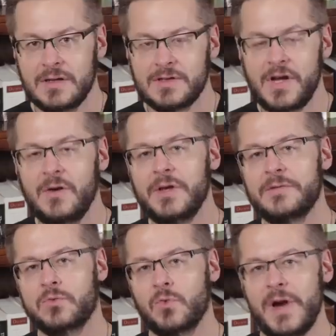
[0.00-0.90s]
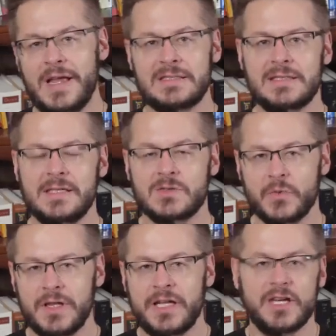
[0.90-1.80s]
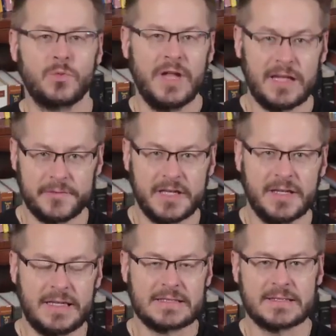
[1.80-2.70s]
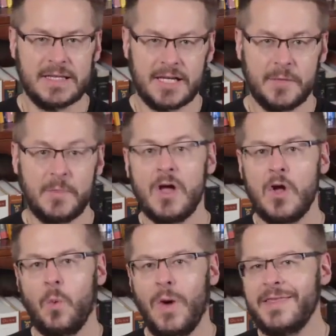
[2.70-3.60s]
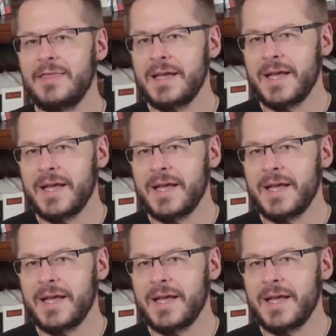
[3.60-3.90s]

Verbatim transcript: So, if race is really irrelevant in Islam, why the